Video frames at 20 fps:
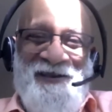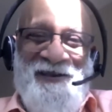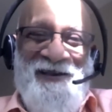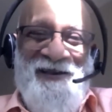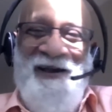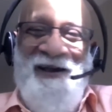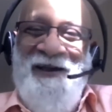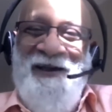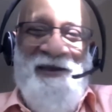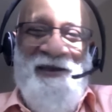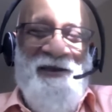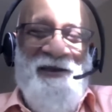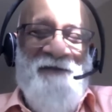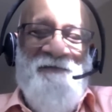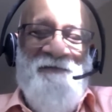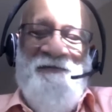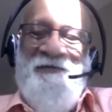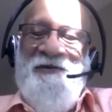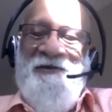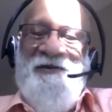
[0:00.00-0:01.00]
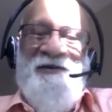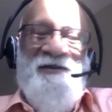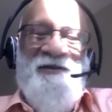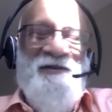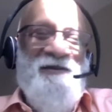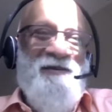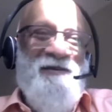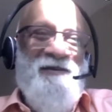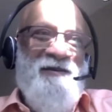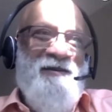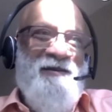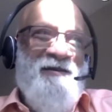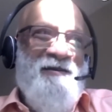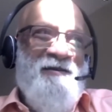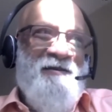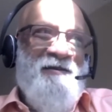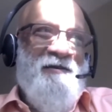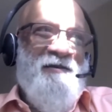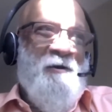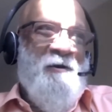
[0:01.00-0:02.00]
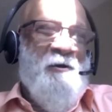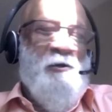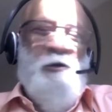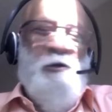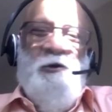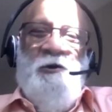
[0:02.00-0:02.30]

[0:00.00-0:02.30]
I am a strong